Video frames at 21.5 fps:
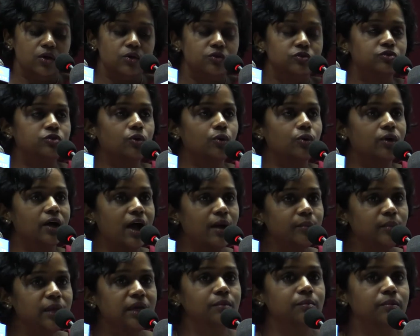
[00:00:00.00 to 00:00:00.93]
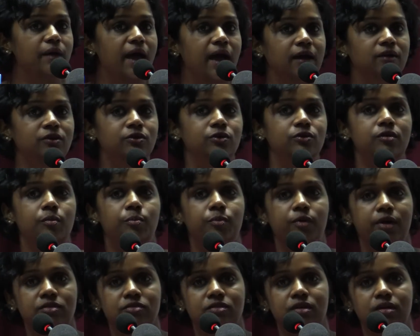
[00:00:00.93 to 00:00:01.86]
So coming back to the
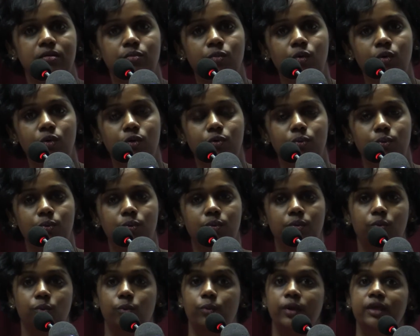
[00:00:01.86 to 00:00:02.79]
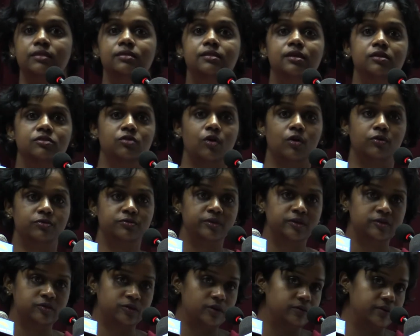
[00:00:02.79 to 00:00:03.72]
present move, with this
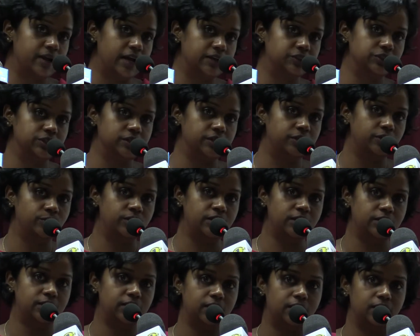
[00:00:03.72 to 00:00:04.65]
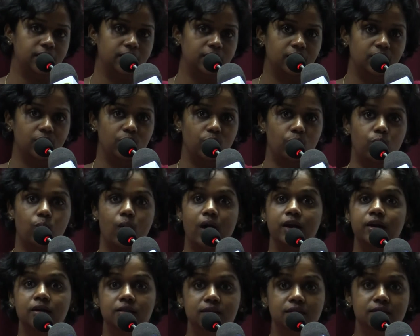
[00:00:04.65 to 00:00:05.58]
Office of National Unity,
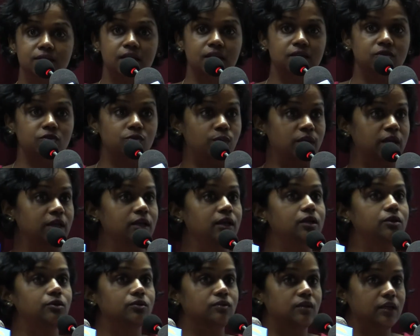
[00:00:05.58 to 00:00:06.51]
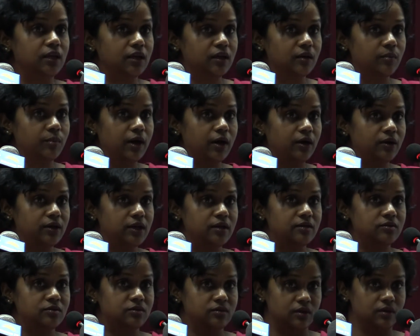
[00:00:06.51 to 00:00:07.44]
one of the things we need to think about
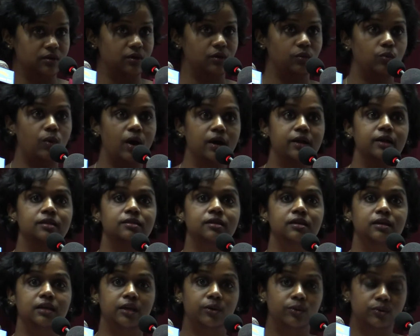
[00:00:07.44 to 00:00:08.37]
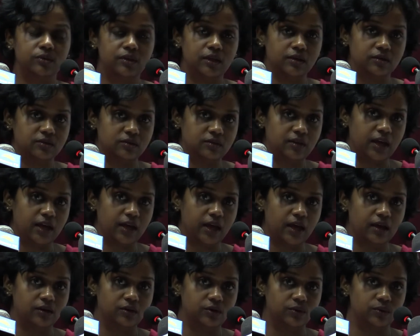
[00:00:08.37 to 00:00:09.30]
is what are the new things they
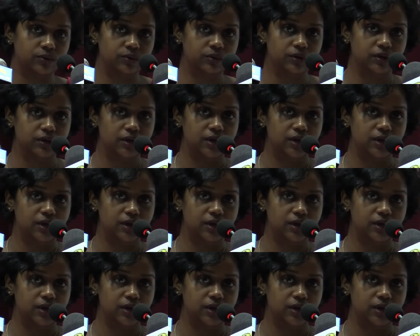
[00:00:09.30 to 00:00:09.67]
can do.